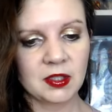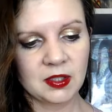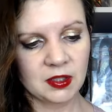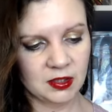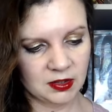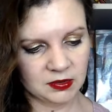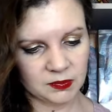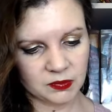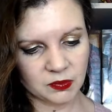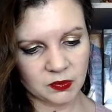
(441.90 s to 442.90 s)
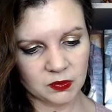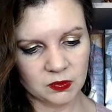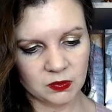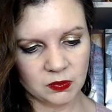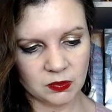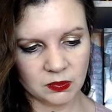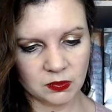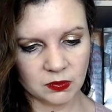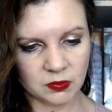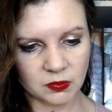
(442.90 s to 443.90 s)

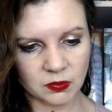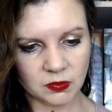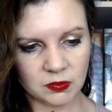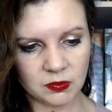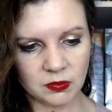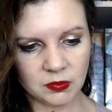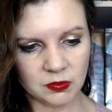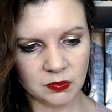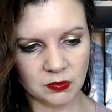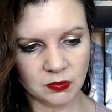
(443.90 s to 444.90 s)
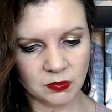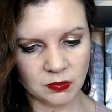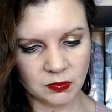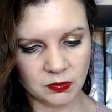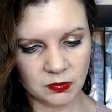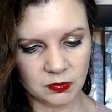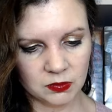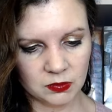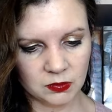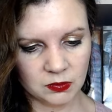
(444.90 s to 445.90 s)

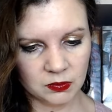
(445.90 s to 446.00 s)
No one is speaking in this clip.